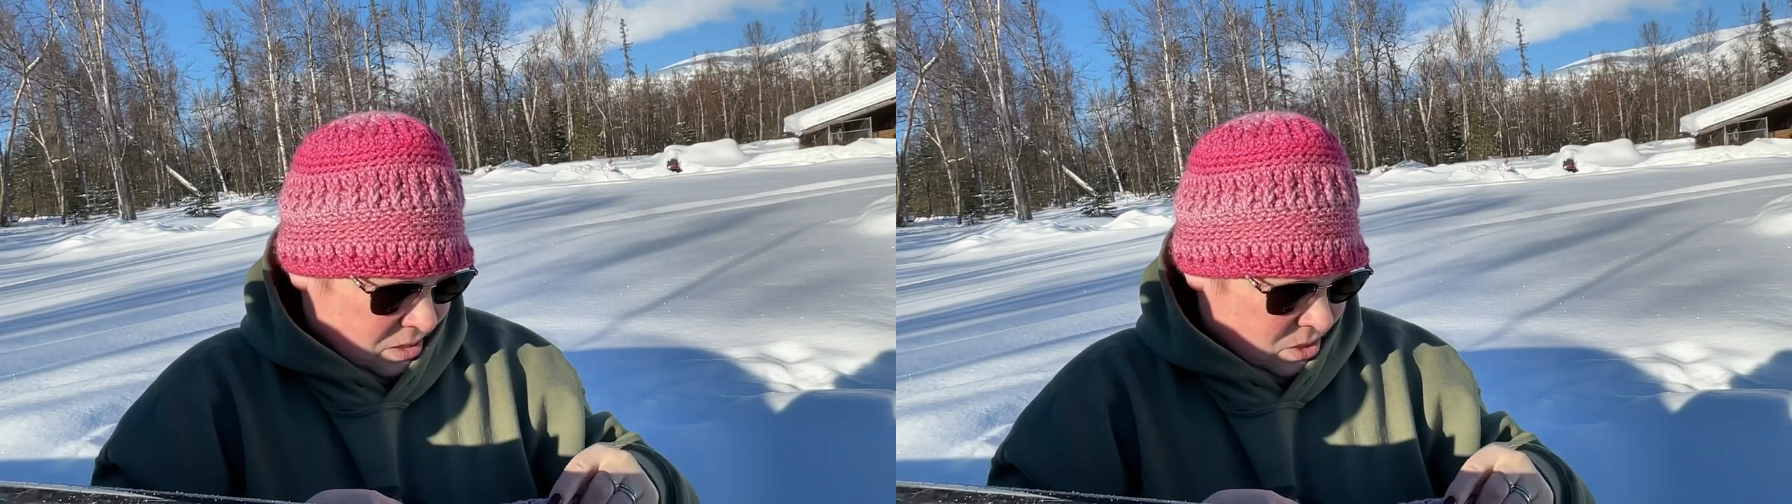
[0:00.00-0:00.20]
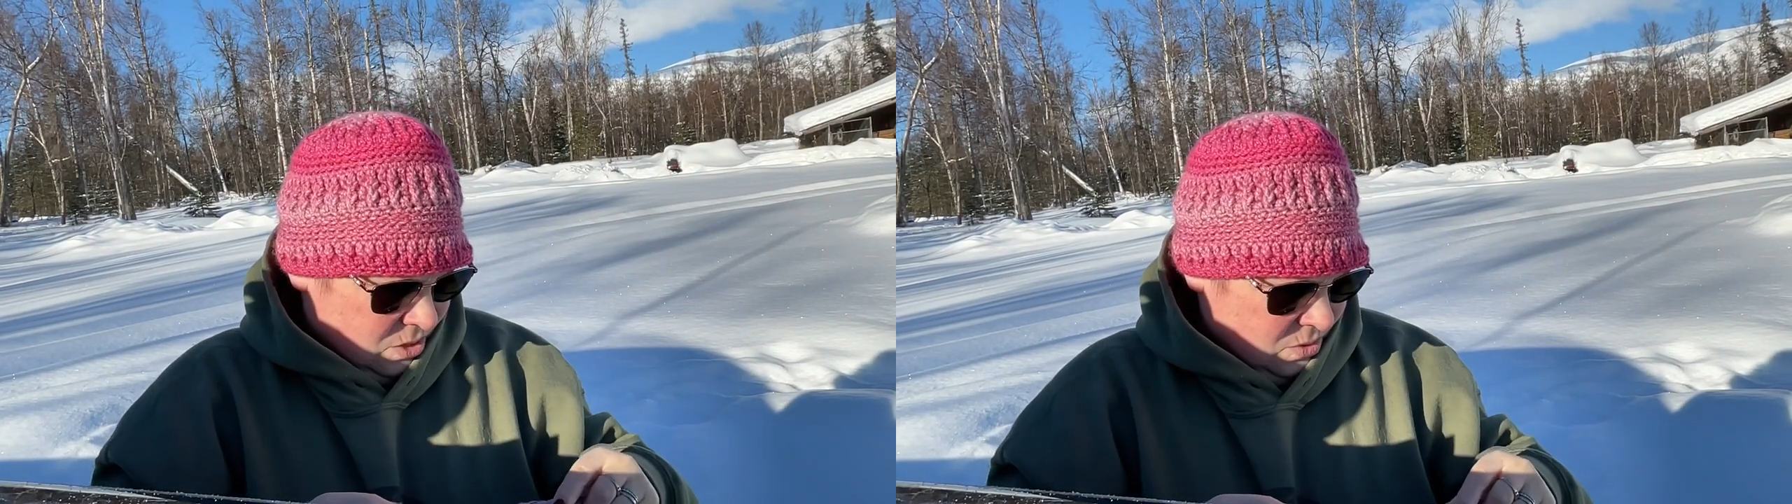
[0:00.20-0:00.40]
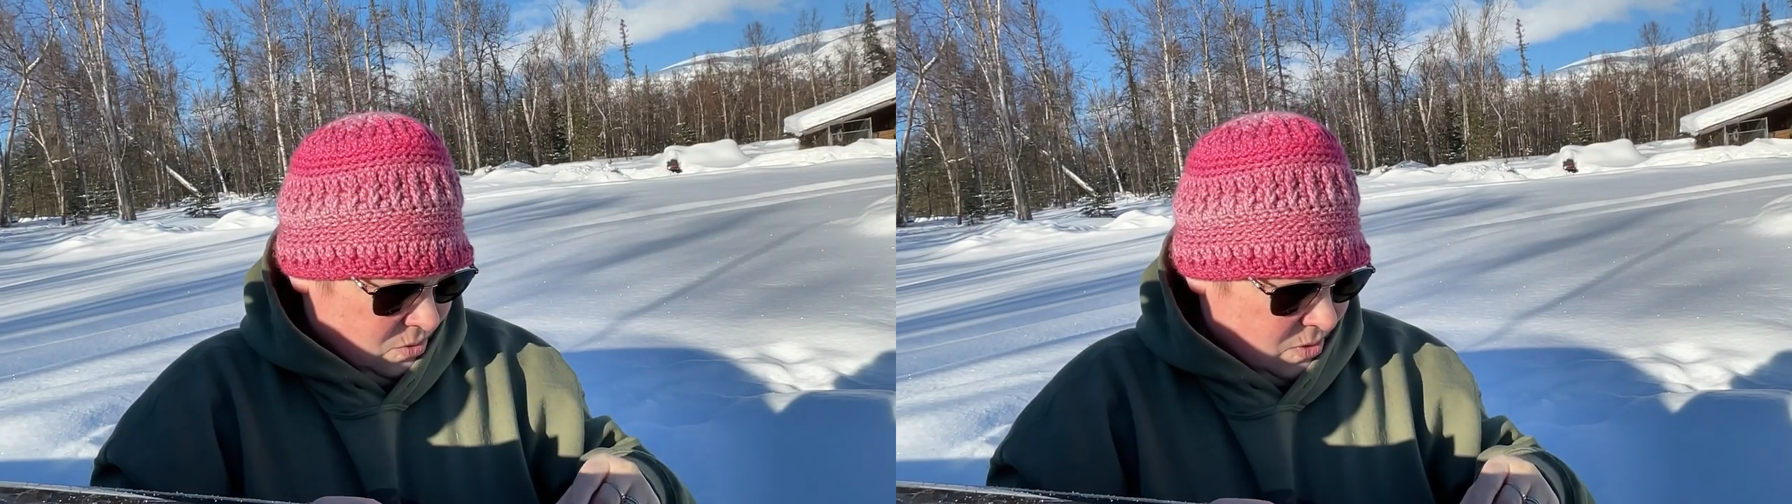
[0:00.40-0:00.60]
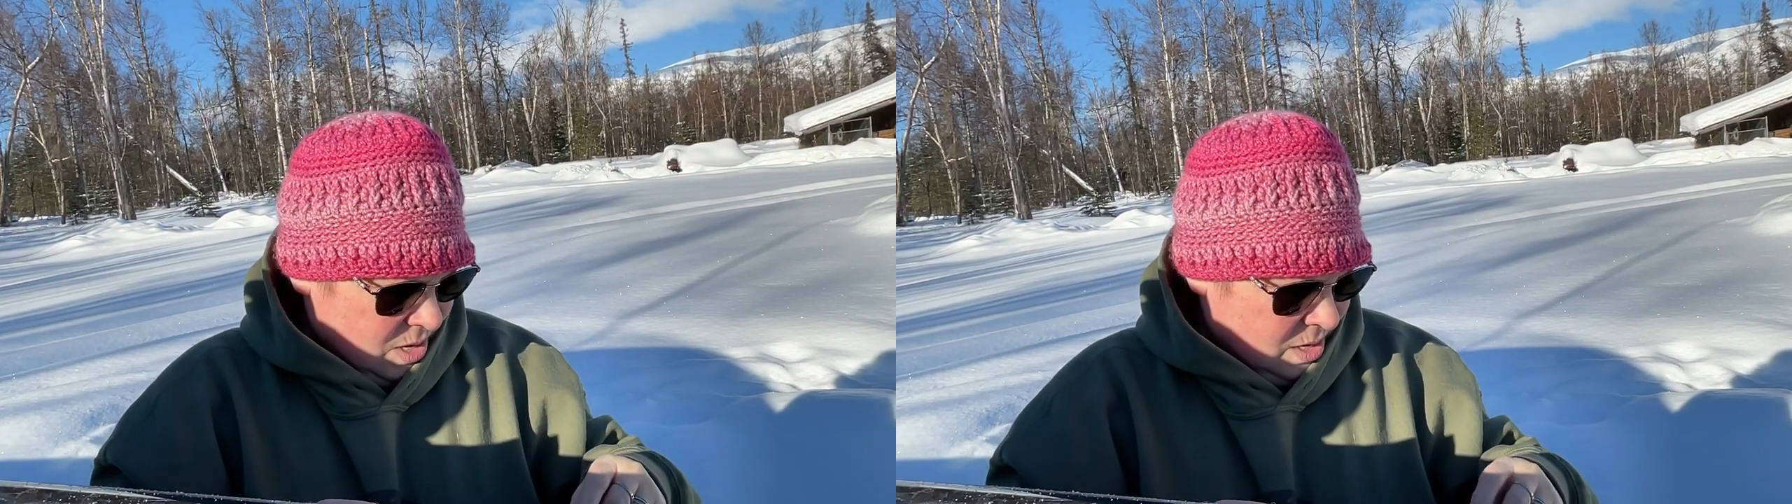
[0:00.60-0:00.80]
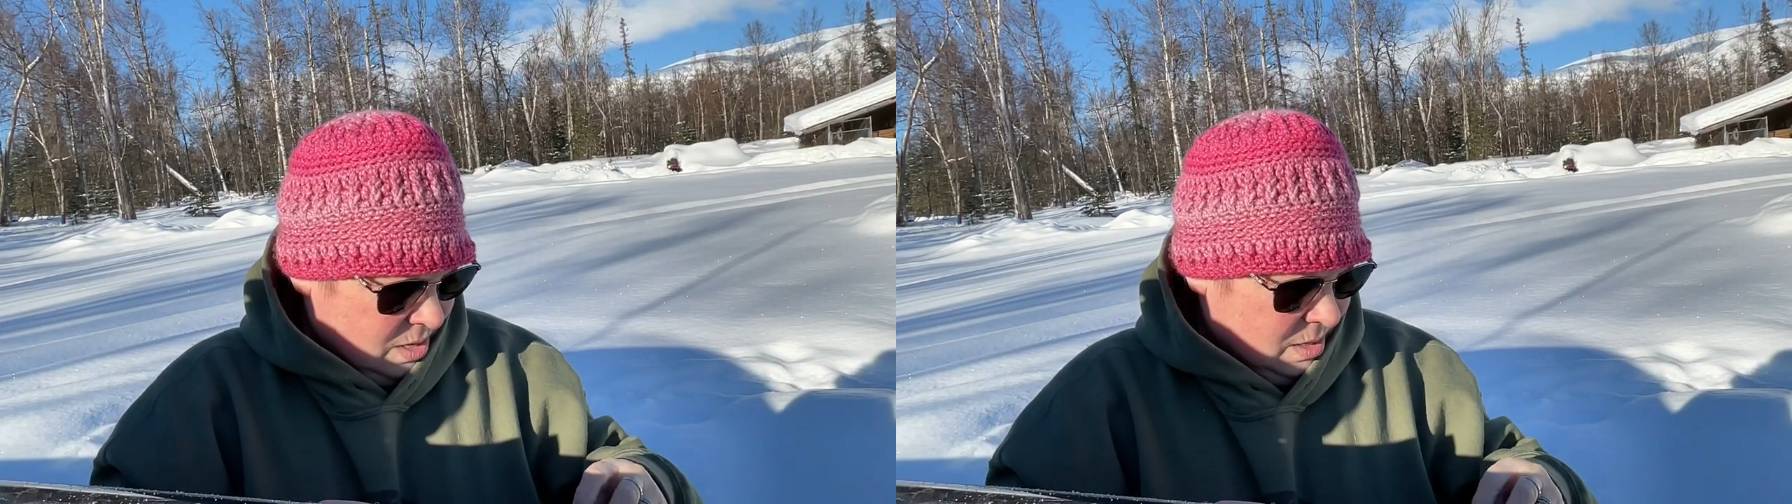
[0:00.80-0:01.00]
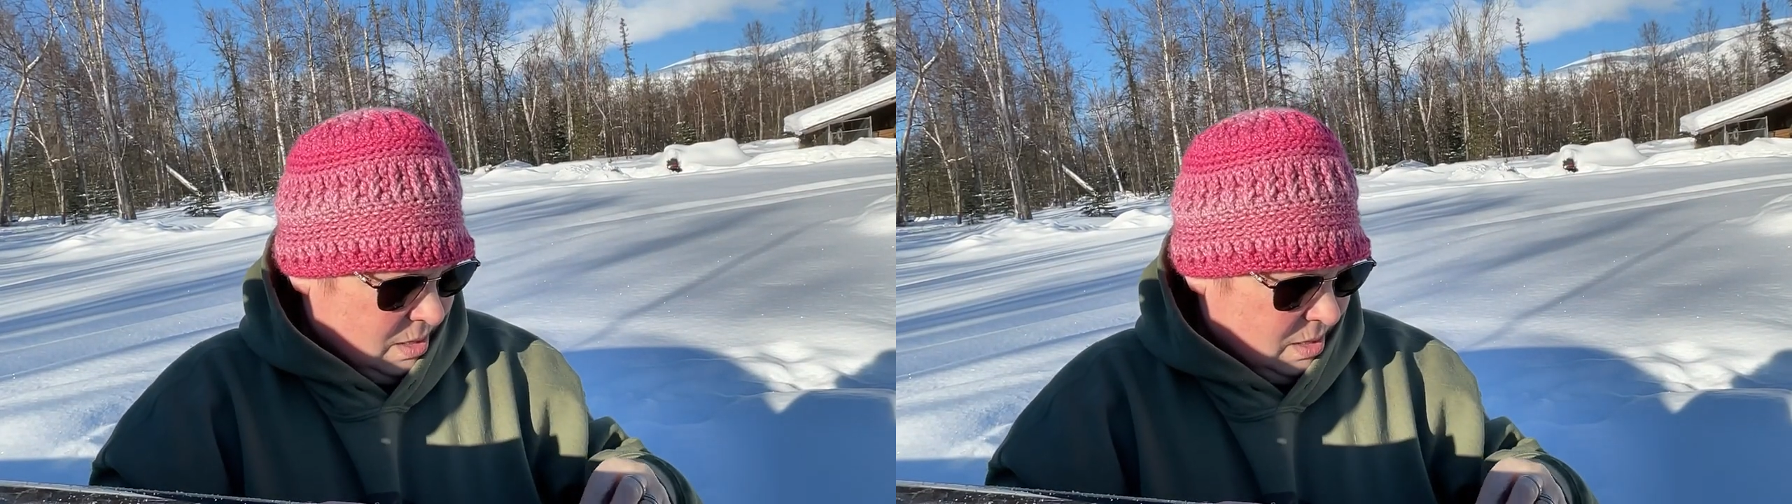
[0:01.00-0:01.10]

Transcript: to uh,